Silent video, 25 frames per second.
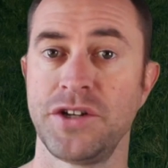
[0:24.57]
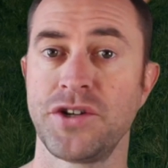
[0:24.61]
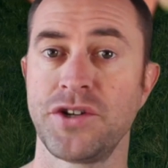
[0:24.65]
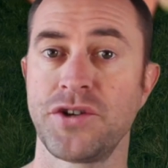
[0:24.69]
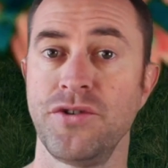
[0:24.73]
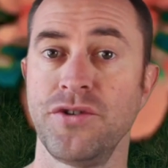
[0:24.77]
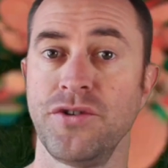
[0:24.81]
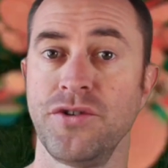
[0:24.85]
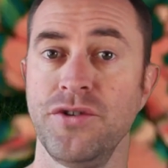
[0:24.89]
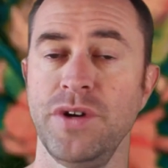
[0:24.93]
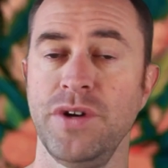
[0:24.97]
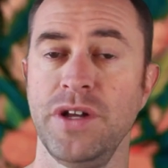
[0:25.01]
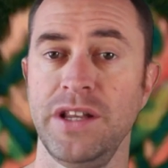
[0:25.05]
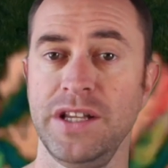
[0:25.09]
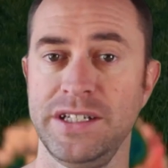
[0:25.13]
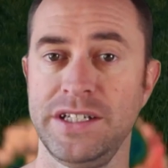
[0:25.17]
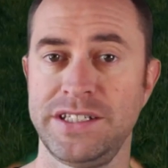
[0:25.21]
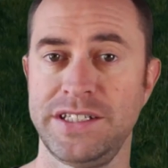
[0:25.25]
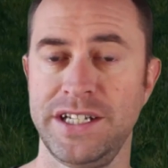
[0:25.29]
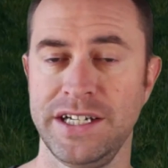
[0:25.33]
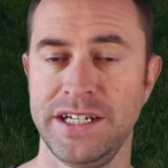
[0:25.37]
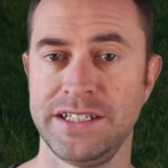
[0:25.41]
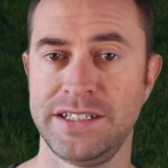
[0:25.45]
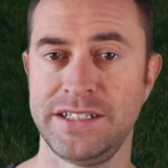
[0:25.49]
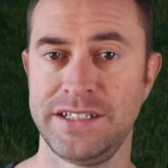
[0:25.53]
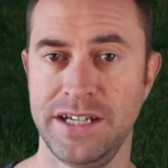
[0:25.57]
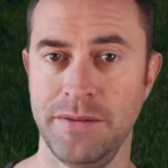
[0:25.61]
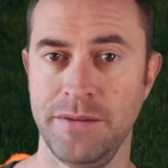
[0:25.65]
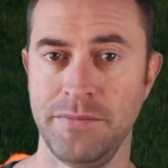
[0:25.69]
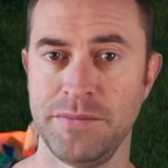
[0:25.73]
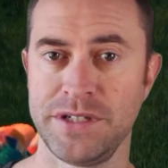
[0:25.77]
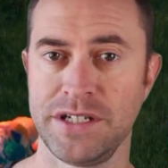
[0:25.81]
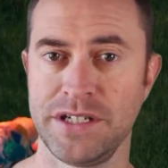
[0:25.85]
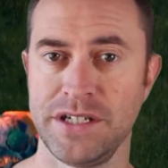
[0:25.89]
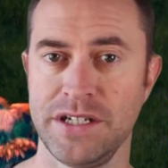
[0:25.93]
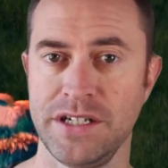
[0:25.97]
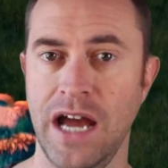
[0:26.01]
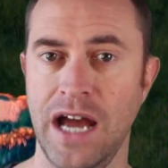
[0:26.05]
a true holistic
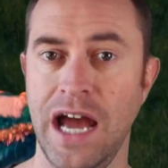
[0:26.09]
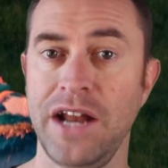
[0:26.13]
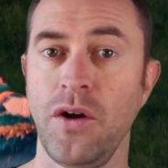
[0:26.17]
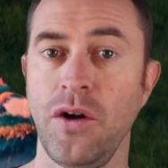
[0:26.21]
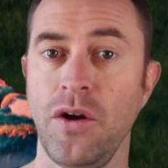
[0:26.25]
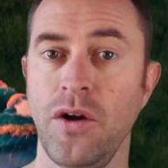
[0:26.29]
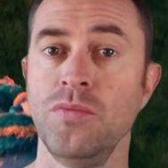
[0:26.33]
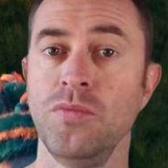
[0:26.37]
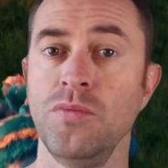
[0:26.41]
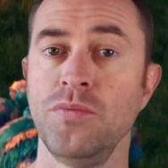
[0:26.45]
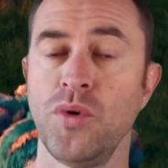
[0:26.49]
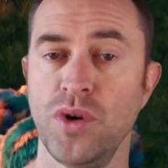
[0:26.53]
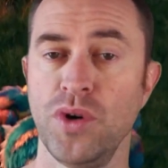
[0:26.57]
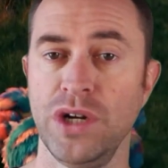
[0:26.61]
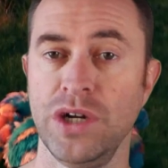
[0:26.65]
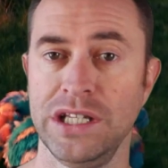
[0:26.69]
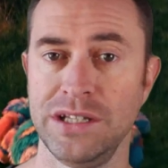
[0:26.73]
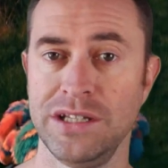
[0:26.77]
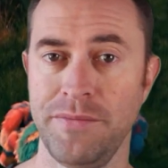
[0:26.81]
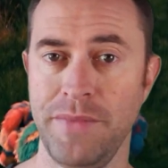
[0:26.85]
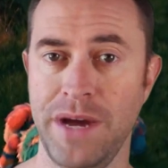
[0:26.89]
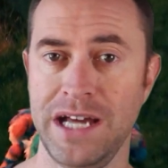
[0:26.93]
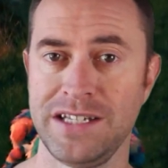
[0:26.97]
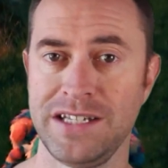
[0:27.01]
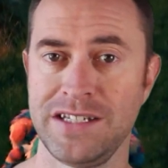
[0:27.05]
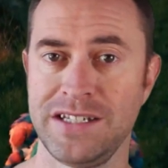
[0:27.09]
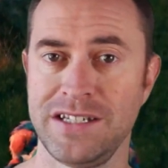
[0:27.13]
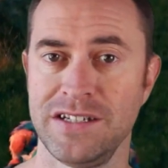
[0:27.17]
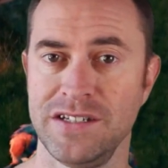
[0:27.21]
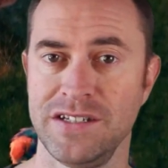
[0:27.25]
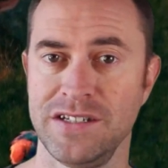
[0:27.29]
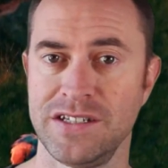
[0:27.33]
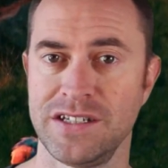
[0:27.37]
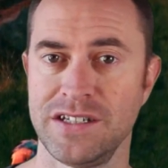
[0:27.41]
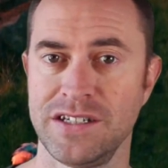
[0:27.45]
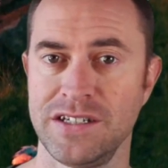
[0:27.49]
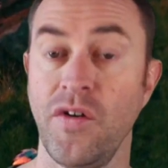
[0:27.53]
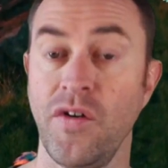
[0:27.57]
attempt at onboarding the
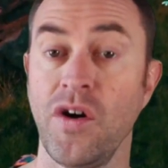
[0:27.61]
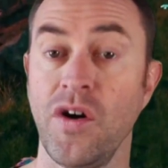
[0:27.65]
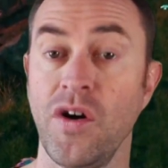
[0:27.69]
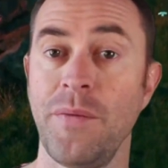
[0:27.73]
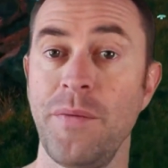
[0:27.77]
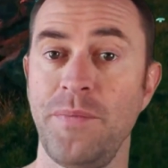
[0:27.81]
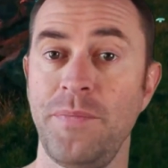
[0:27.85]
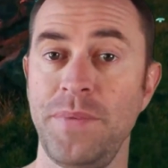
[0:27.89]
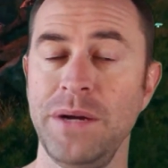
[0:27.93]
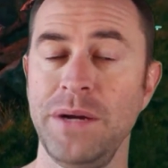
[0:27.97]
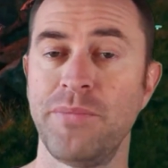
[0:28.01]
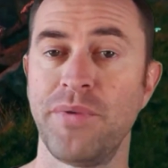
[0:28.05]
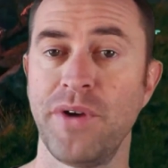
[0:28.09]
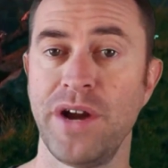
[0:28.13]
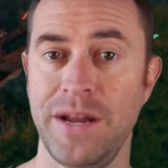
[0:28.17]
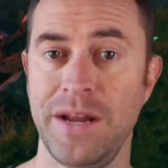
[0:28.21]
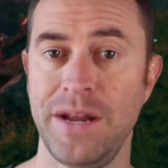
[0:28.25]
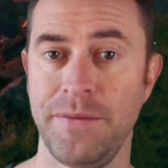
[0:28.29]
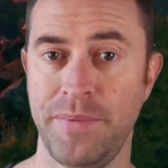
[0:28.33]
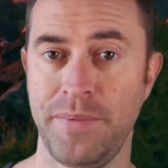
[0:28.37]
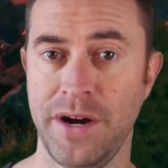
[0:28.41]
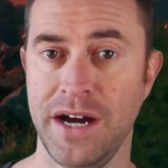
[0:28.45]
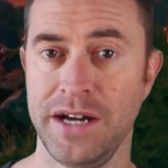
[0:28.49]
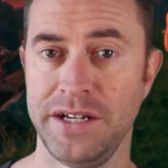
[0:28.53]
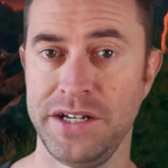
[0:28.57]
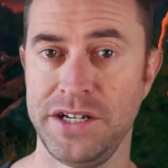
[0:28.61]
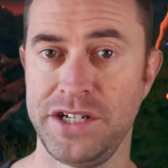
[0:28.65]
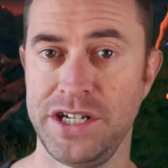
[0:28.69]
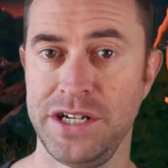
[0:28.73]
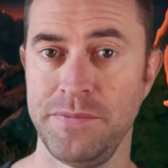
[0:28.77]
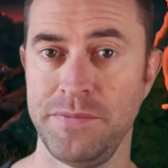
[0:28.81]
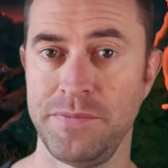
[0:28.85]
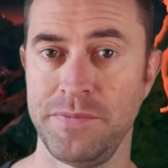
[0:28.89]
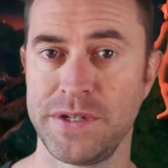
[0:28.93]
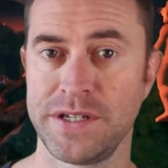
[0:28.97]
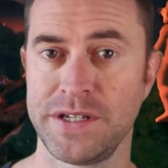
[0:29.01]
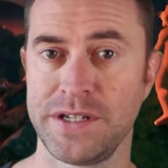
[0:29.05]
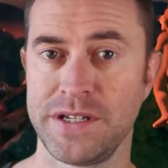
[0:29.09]
masses via big brand
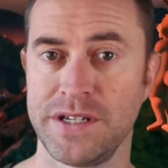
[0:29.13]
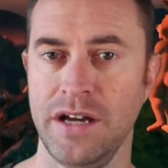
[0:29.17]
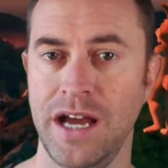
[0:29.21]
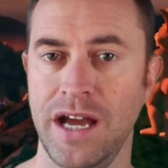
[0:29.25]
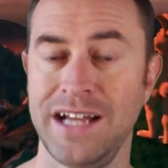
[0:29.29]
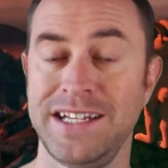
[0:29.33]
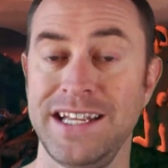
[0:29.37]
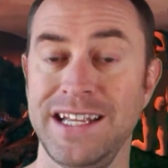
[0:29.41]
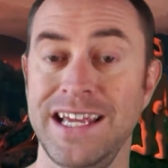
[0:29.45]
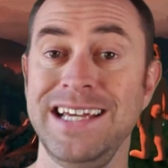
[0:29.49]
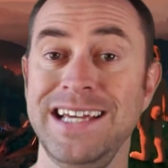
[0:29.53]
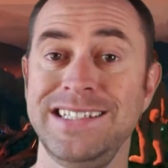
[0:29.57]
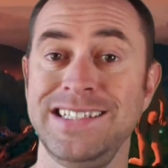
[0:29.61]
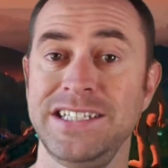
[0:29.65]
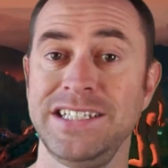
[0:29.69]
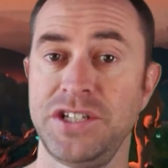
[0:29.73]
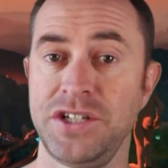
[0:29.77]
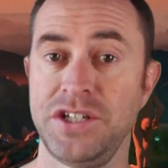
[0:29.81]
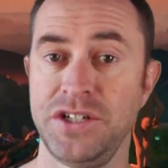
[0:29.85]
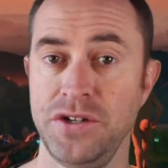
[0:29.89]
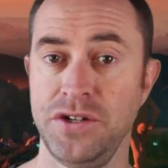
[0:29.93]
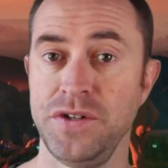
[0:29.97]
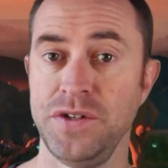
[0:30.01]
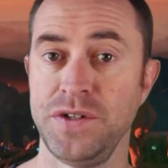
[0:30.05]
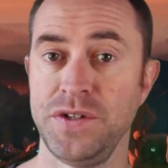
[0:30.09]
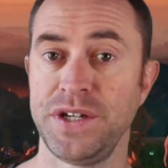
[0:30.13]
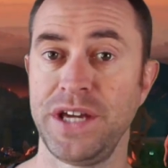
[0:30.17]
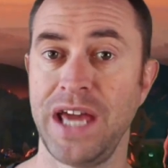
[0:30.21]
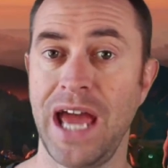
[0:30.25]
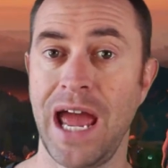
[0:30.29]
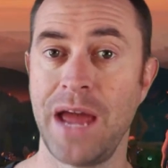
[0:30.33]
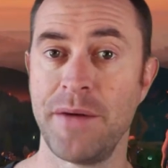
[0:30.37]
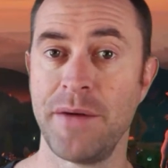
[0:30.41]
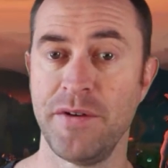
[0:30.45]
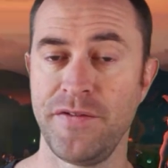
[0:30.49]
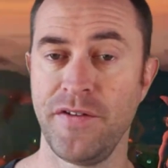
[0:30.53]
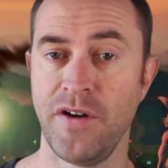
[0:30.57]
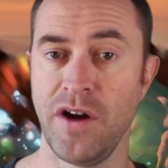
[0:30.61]
partnerships and easy to use
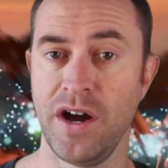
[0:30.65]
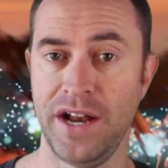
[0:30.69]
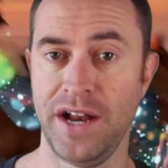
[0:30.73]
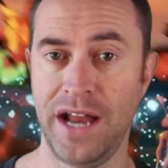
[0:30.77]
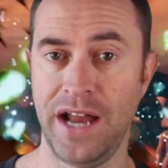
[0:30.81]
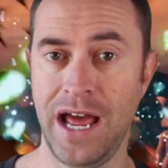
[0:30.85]
gamified